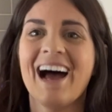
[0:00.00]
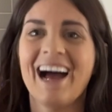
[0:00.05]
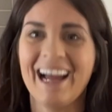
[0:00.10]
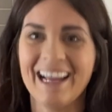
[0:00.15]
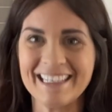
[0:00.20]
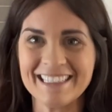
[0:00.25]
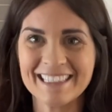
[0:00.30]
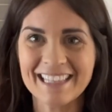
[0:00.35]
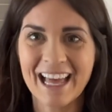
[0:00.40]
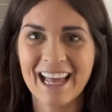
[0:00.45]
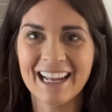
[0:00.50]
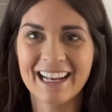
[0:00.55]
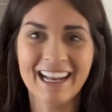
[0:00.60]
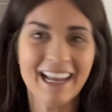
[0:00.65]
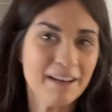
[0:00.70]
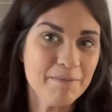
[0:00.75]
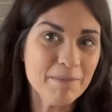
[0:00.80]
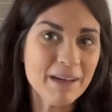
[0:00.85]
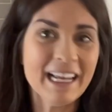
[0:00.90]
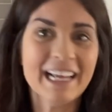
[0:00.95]
I set,
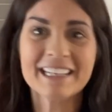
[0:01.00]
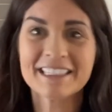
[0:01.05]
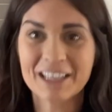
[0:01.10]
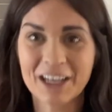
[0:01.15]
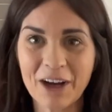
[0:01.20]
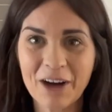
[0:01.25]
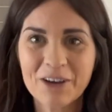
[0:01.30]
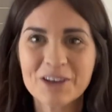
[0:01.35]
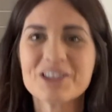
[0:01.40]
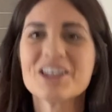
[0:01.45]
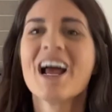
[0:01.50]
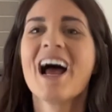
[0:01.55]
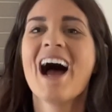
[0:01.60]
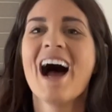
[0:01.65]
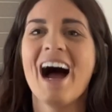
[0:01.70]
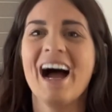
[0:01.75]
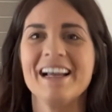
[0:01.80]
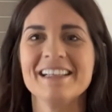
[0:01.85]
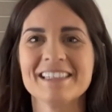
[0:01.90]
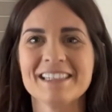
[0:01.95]
and me as a coach,
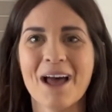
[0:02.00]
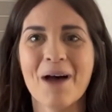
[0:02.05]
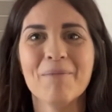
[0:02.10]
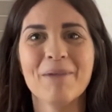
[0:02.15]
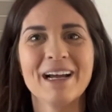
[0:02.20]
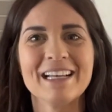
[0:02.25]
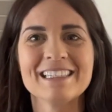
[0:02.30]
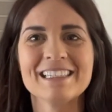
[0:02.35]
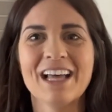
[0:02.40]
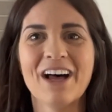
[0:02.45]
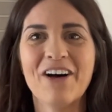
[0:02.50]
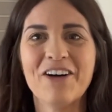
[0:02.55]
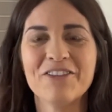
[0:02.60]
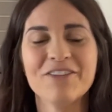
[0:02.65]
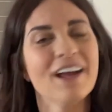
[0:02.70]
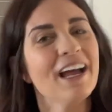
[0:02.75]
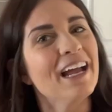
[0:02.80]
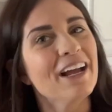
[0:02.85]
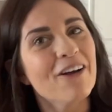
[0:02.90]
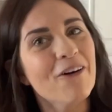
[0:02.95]
I set
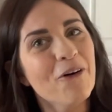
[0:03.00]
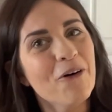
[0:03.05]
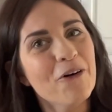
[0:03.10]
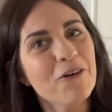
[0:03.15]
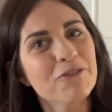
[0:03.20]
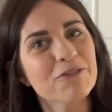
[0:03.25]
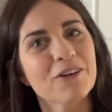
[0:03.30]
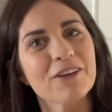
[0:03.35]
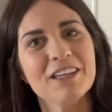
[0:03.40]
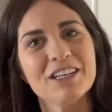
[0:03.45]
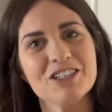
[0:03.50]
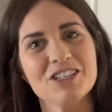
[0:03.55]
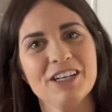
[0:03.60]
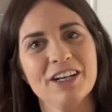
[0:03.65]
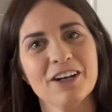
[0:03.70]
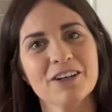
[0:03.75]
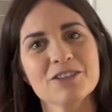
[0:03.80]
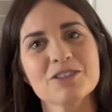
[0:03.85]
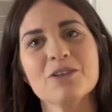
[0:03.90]
myself a goal for this year.